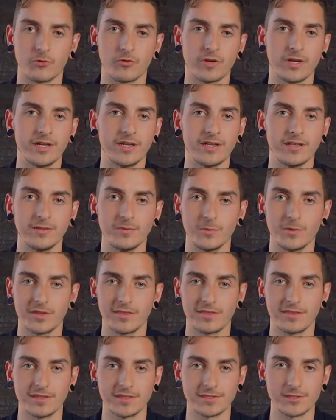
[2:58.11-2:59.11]
greeted
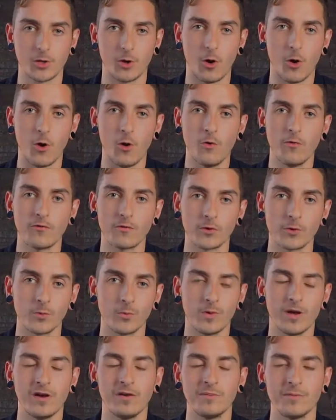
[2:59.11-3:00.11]
with this
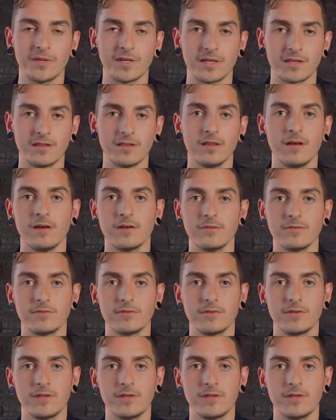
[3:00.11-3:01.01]
overwhelming love.